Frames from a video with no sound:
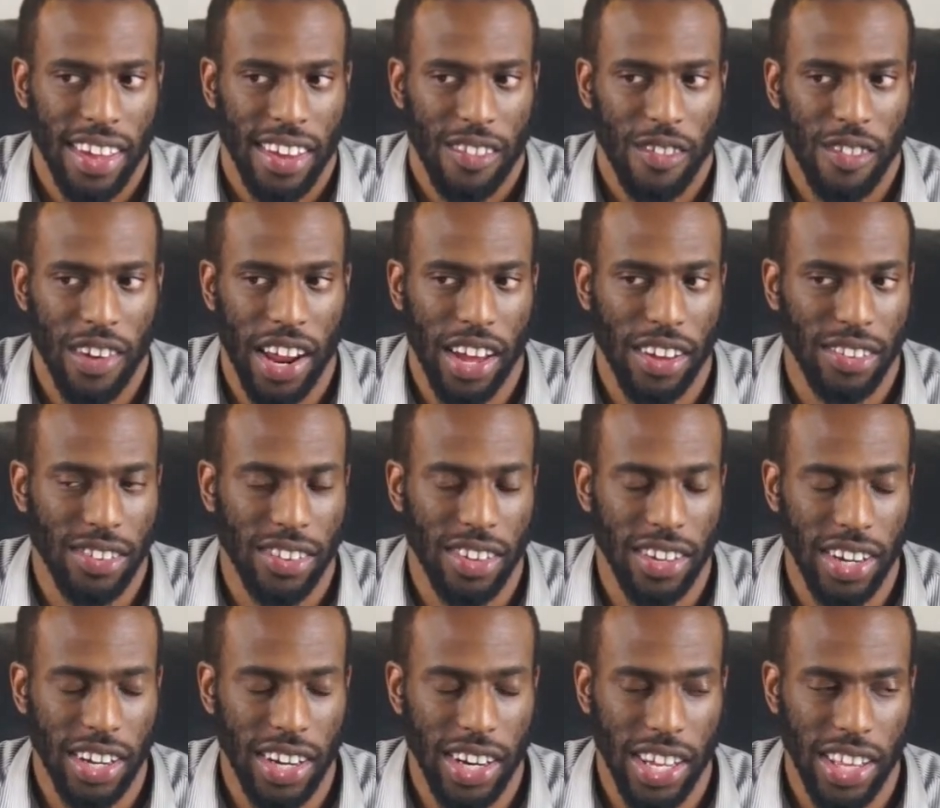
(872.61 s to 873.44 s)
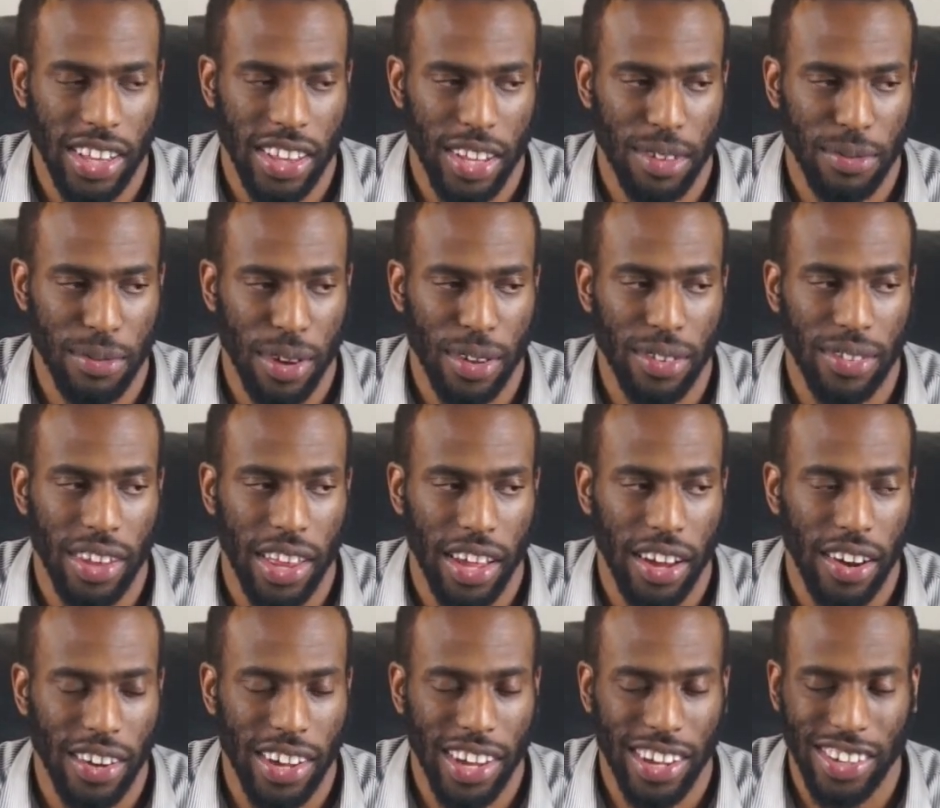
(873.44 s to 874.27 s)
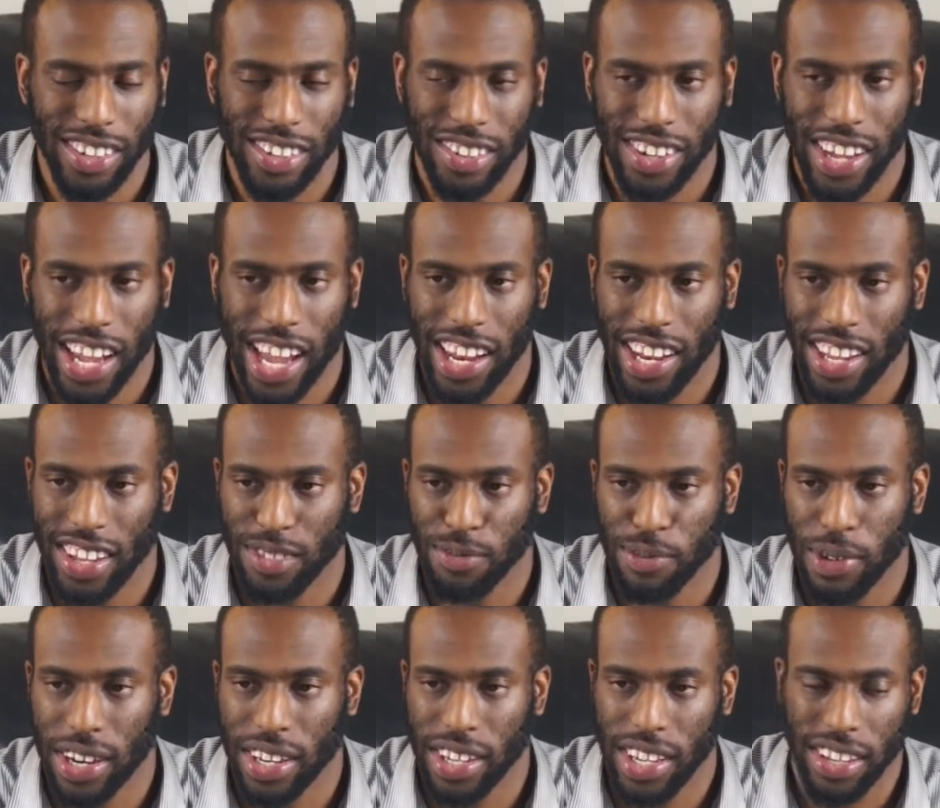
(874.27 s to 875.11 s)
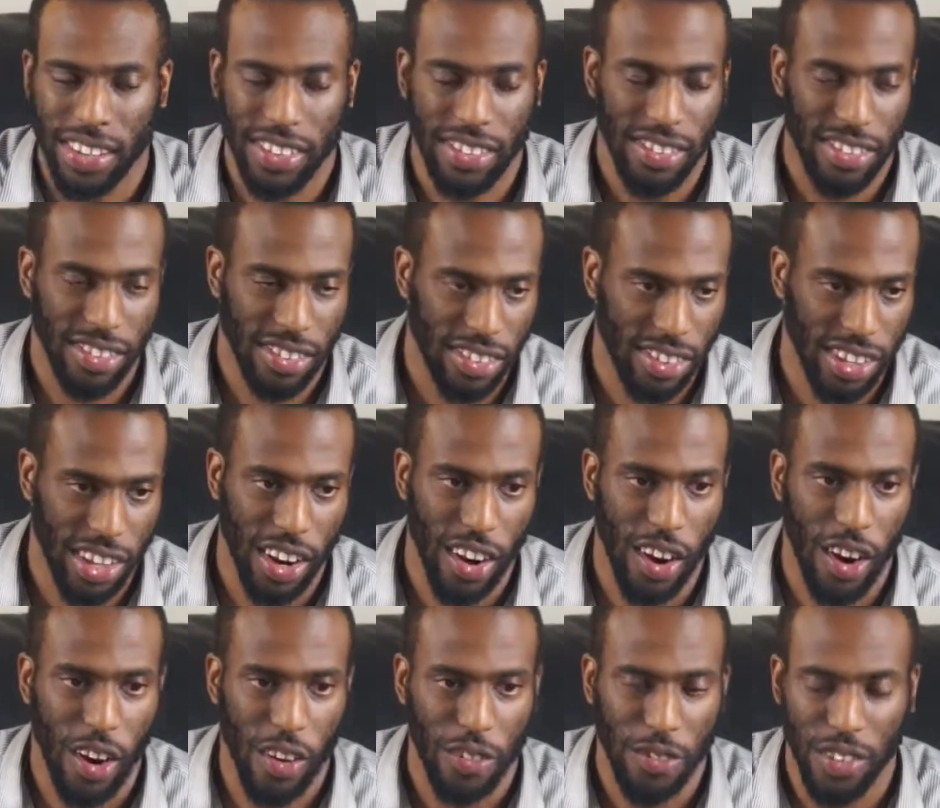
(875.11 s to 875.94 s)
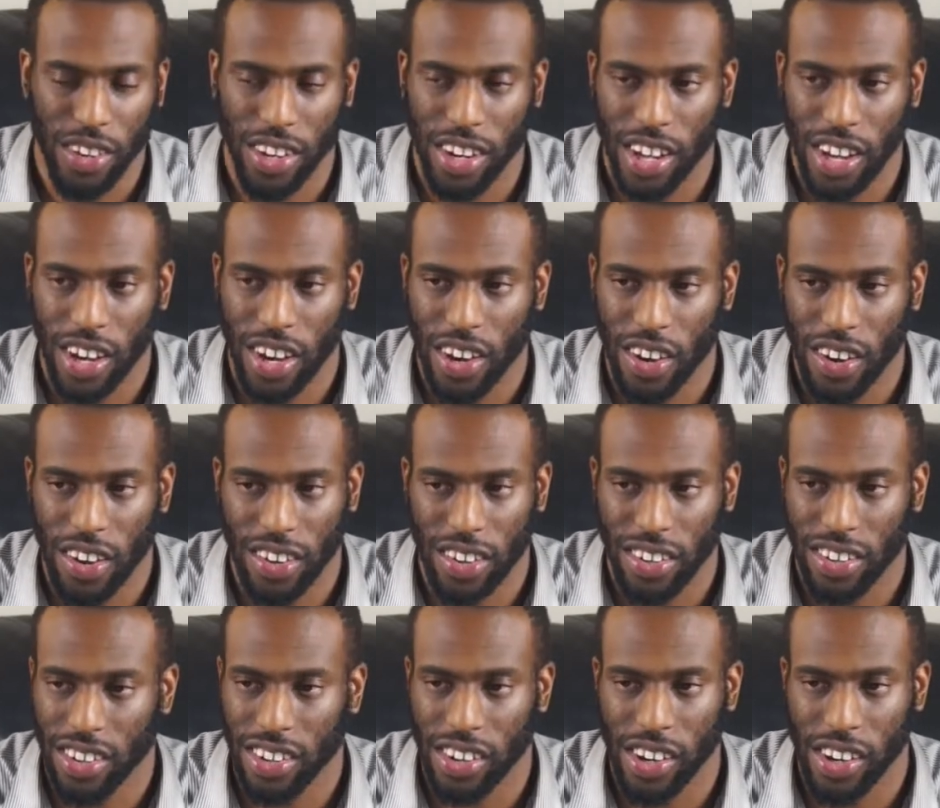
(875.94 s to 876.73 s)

when I was looking at them, I was like, okay, little Kal-El's about to get sent off, you know?